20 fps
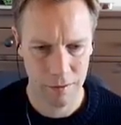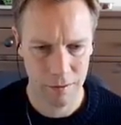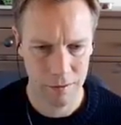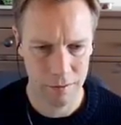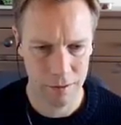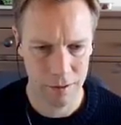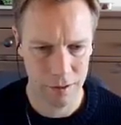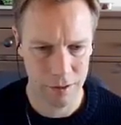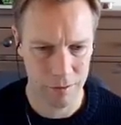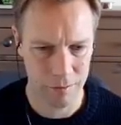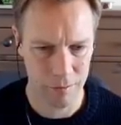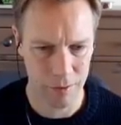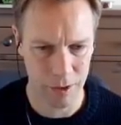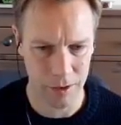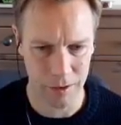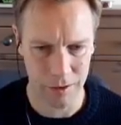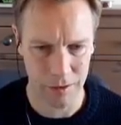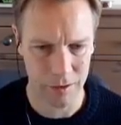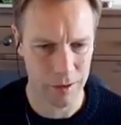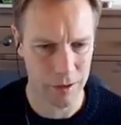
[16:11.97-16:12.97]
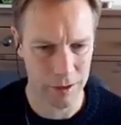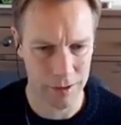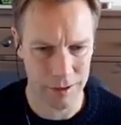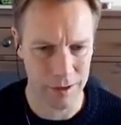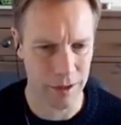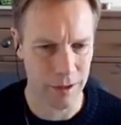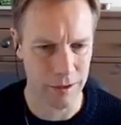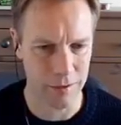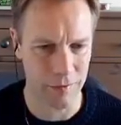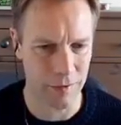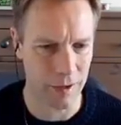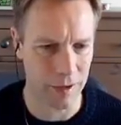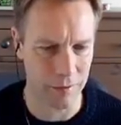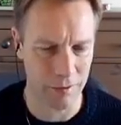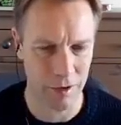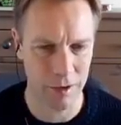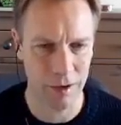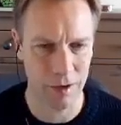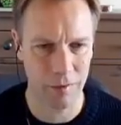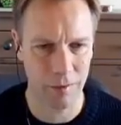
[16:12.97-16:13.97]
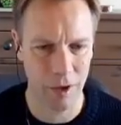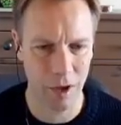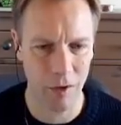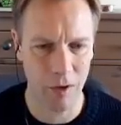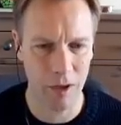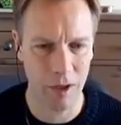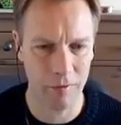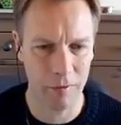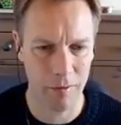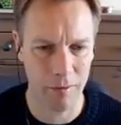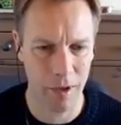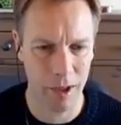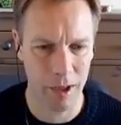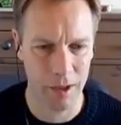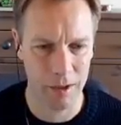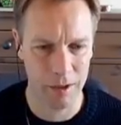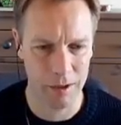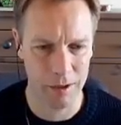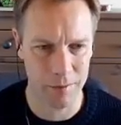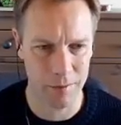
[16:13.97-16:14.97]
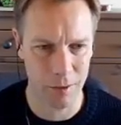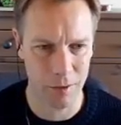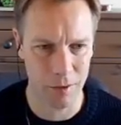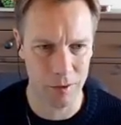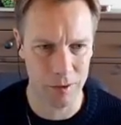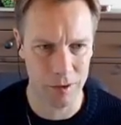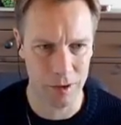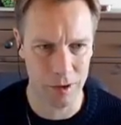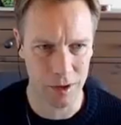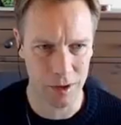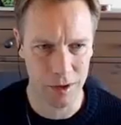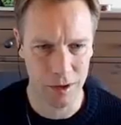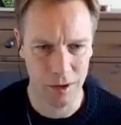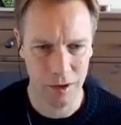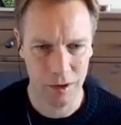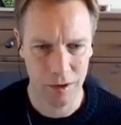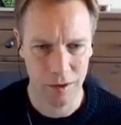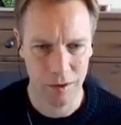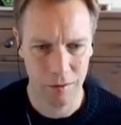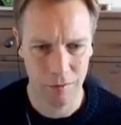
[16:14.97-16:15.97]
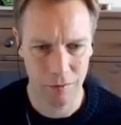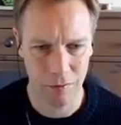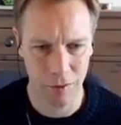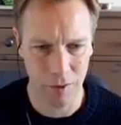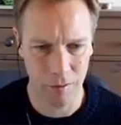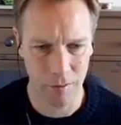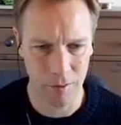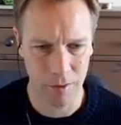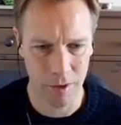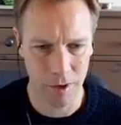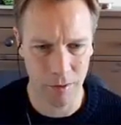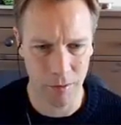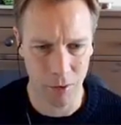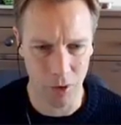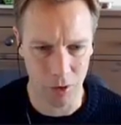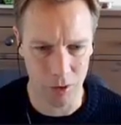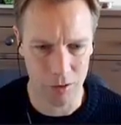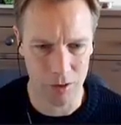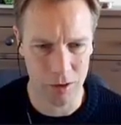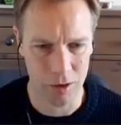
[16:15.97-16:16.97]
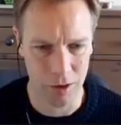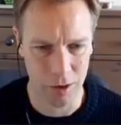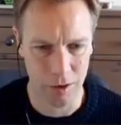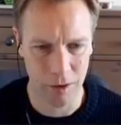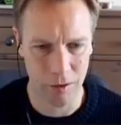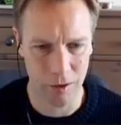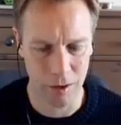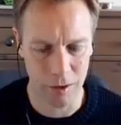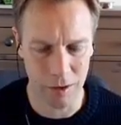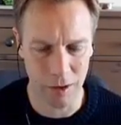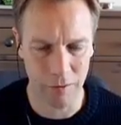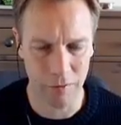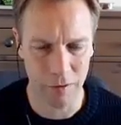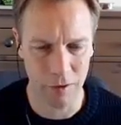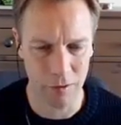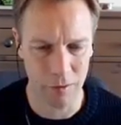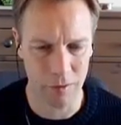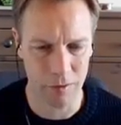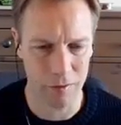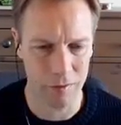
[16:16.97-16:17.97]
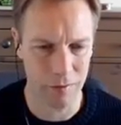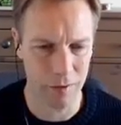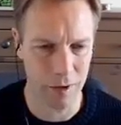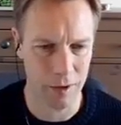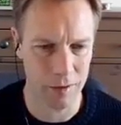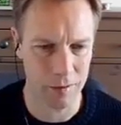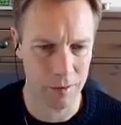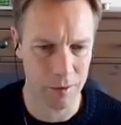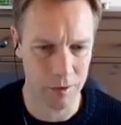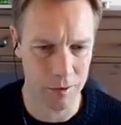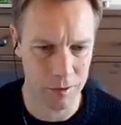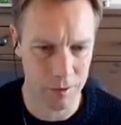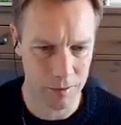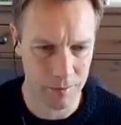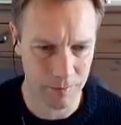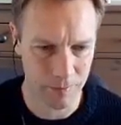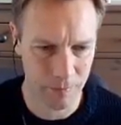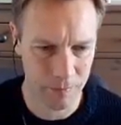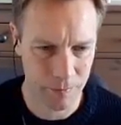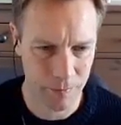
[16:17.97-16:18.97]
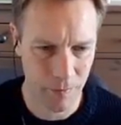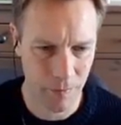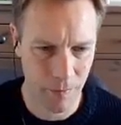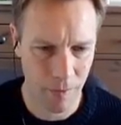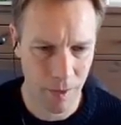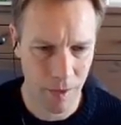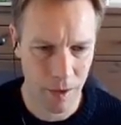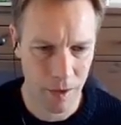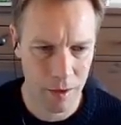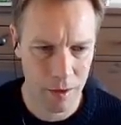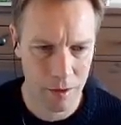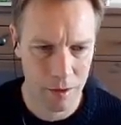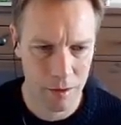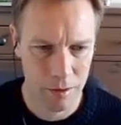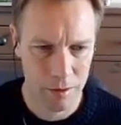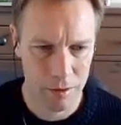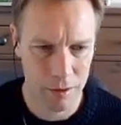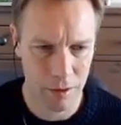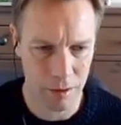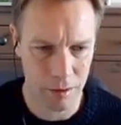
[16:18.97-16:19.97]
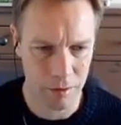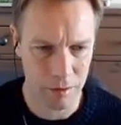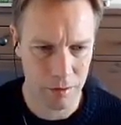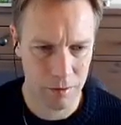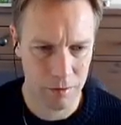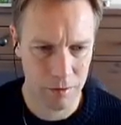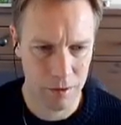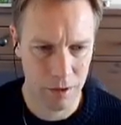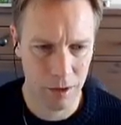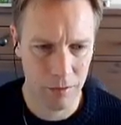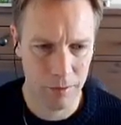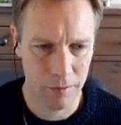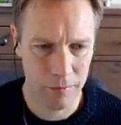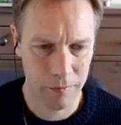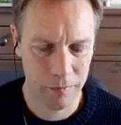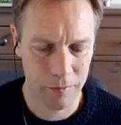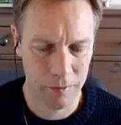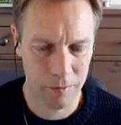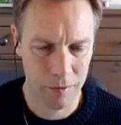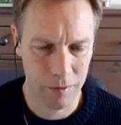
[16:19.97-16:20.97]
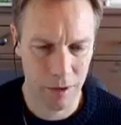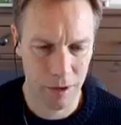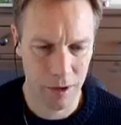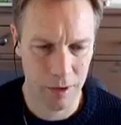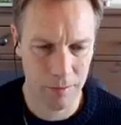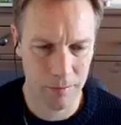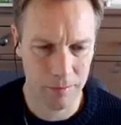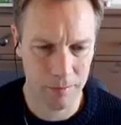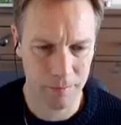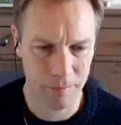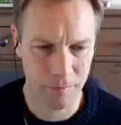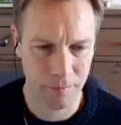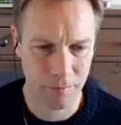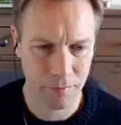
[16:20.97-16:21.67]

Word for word: just because I say it's valid, right? Like we only ever make this pointer from a box that it, that definitely was a valid pointer. So now we've um,